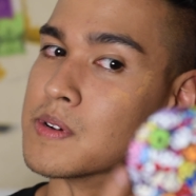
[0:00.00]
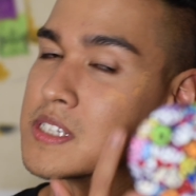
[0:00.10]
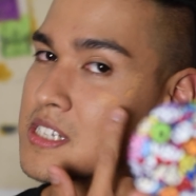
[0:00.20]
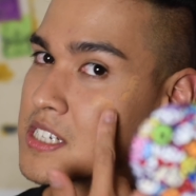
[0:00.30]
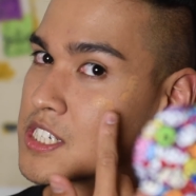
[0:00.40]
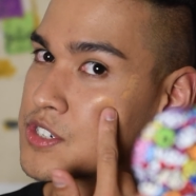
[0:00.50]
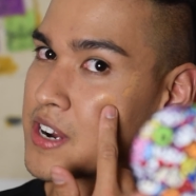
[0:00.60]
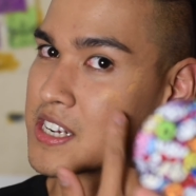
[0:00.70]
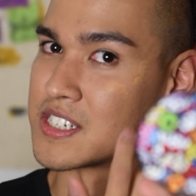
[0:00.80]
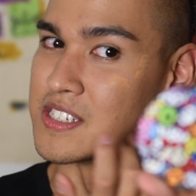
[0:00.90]
was an
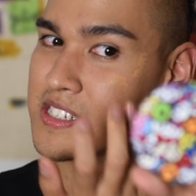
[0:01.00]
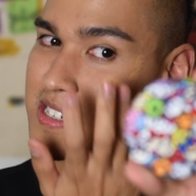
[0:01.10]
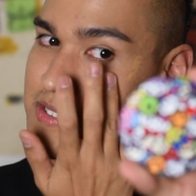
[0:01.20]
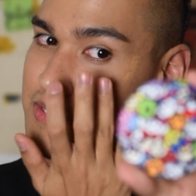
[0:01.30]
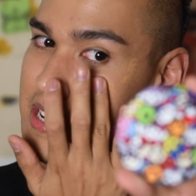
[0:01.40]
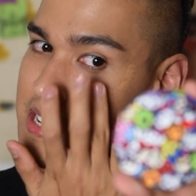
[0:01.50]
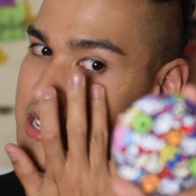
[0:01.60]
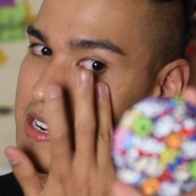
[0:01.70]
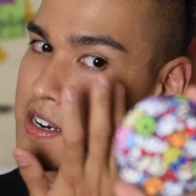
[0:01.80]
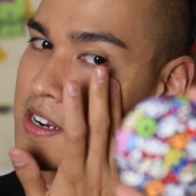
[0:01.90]
extraction done right
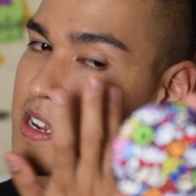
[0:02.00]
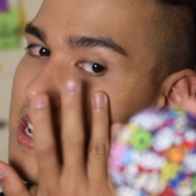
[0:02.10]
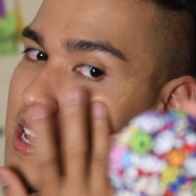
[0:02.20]
here